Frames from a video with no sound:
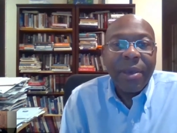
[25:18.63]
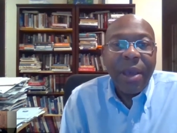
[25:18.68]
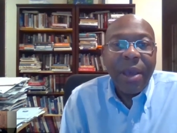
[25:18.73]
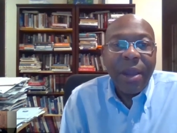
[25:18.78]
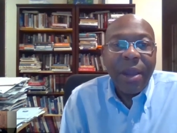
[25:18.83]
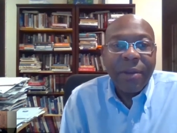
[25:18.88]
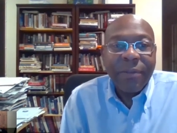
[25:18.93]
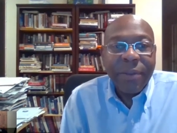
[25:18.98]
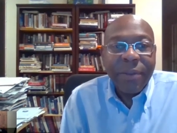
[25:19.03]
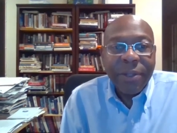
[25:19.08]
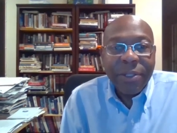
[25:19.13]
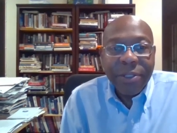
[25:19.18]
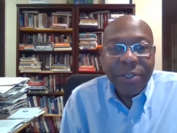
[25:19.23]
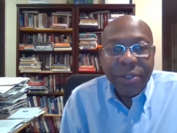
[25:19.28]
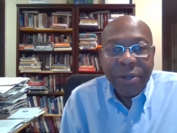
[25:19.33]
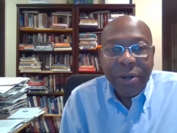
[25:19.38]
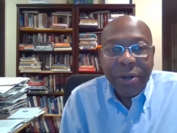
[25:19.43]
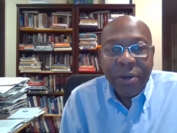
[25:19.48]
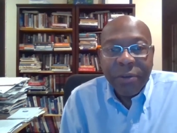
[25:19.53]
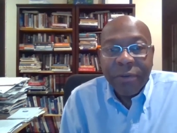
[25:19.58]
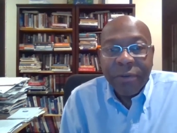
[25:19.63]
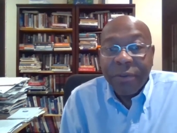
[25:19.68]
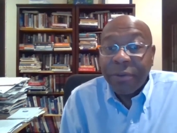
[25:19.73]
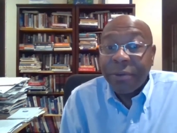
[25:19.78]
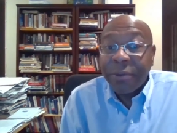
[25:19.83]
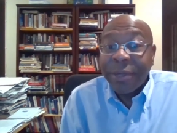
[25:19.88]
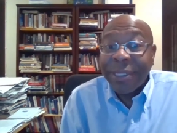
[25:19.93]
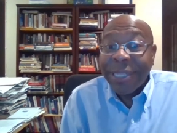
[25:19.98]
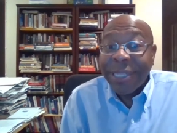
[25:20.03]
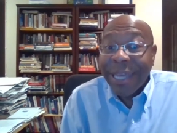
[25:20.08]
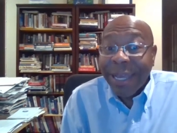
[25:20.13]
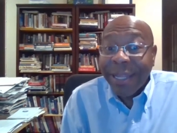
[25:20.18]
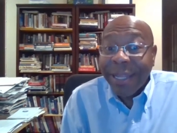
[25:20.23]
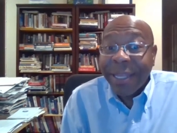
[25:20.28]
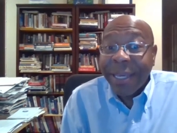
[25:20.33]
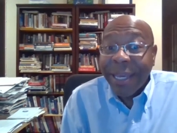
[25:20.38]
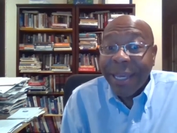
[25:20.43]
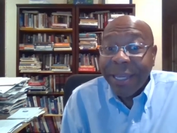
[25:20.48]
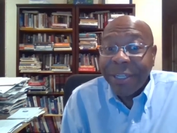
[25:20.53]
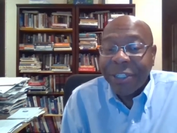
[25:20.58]
out of concern for
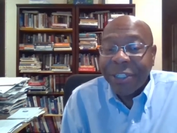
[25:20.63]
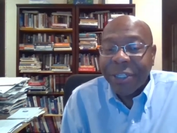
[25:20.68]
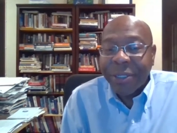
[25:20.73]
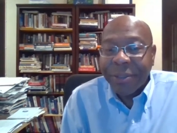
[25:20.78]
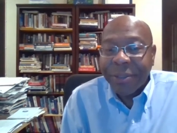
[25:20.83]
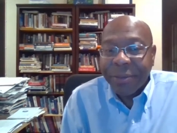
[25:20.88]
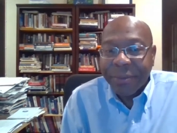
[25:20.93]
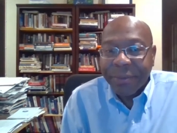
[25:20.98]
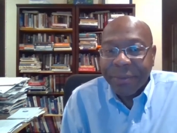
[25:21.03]
retaliation.